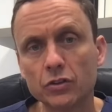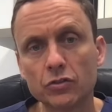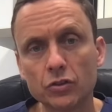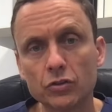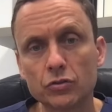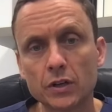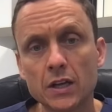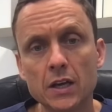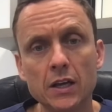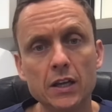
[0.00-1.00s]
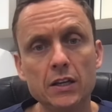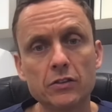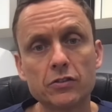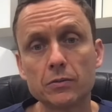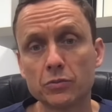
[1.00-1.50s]
surgery is
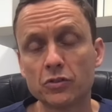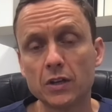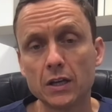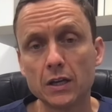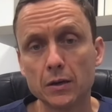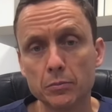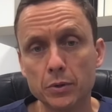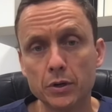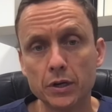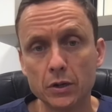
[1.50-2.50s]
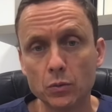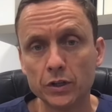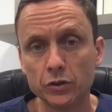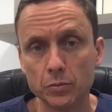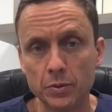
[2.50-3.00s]
some stinging and burning when
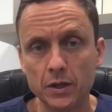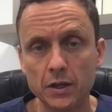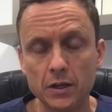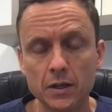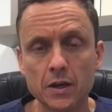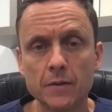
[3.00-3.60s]
you pee,